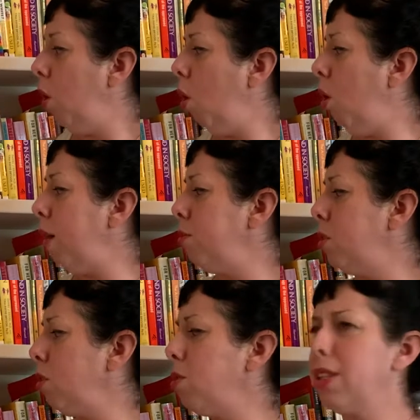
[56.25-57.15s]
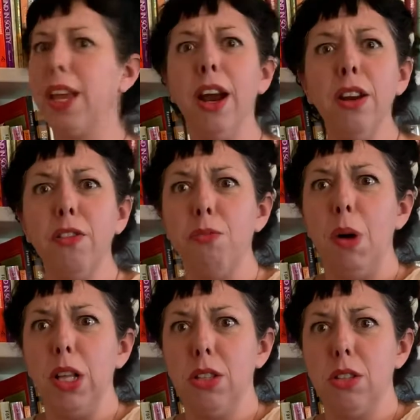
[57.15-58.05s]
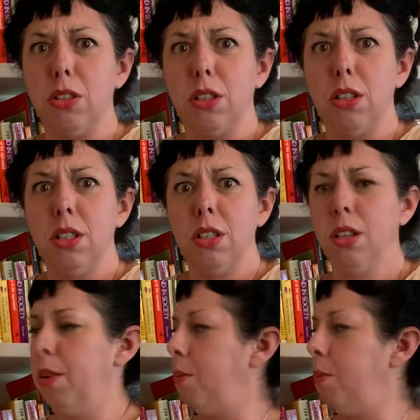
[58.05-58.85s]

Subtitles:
Oh, I'm so scared of monsters.